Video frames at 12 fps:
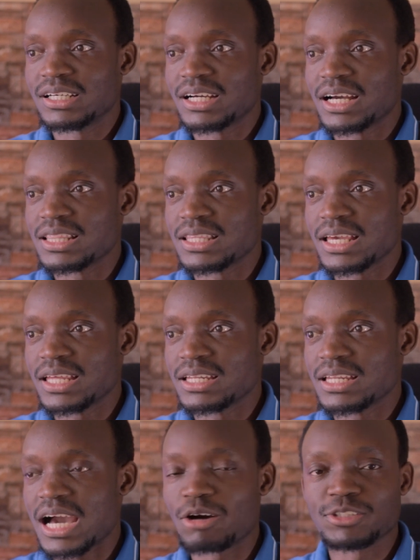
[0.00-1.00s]
and
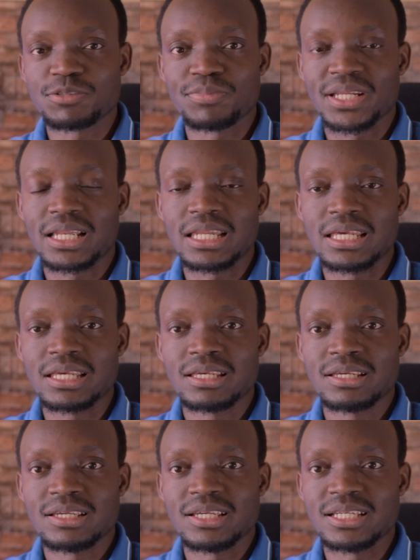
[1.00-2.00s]
then ultimately
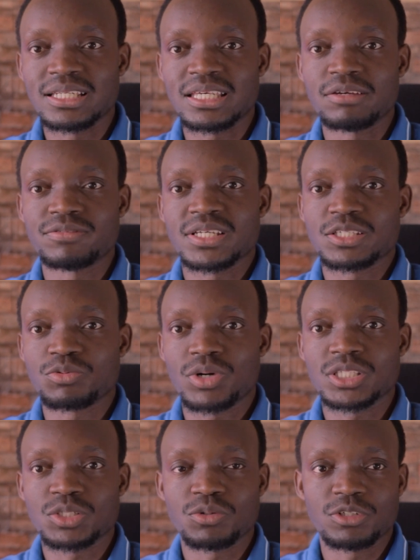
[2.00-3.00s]
it gives us
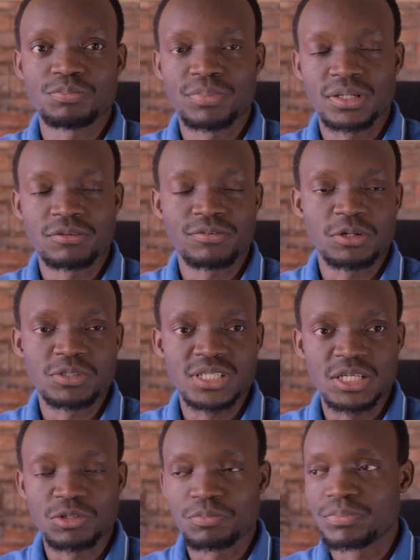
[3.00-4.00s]
what's called peripheral
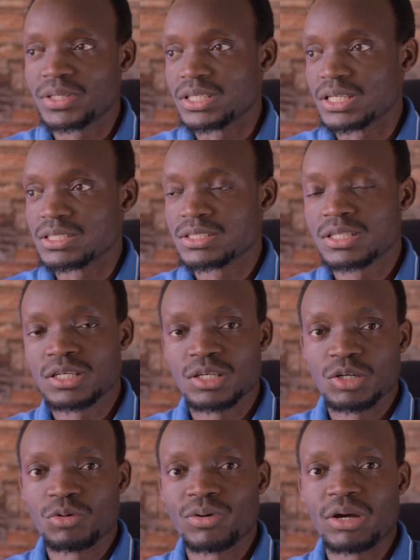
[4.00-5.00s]
cytopenias,
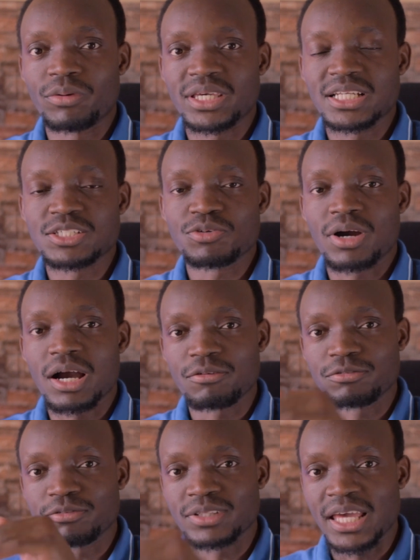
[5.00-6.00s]
where we get to
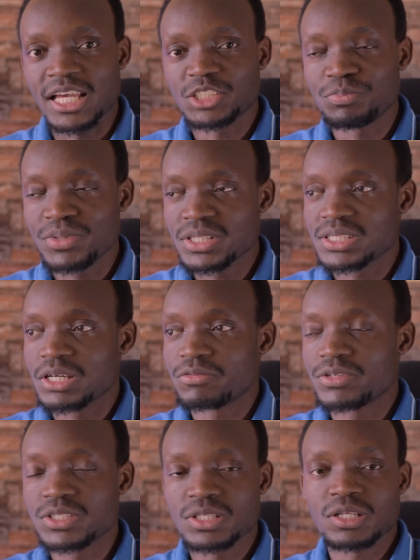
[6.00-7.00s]
have the HP
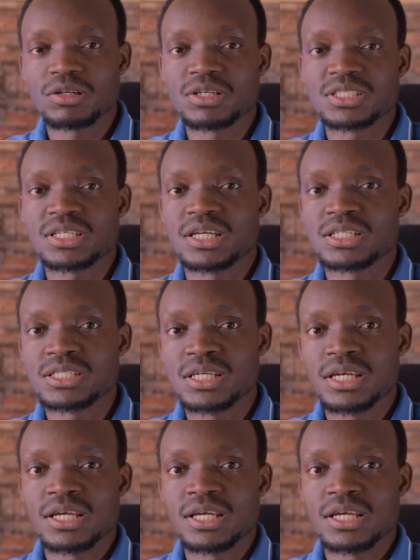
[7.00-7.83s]
itself is on the lower side,